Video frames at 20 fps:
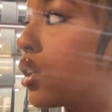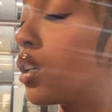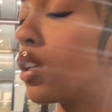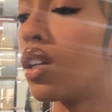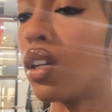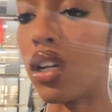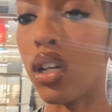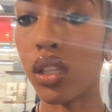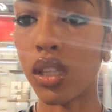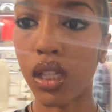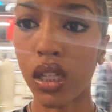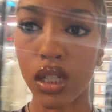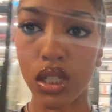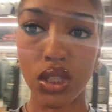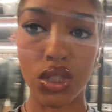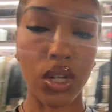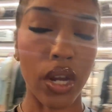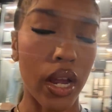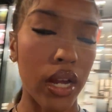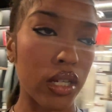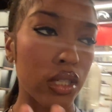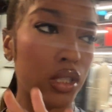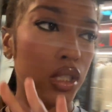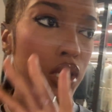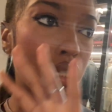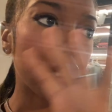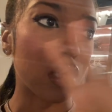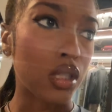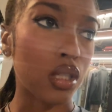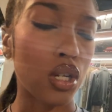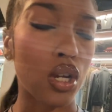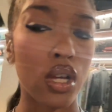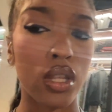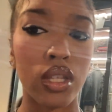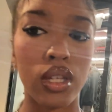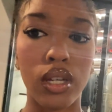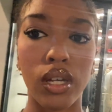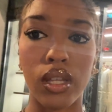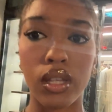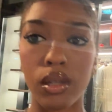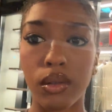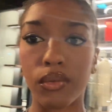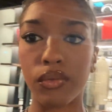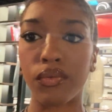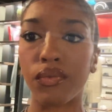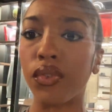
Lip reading: all the distractions and all the other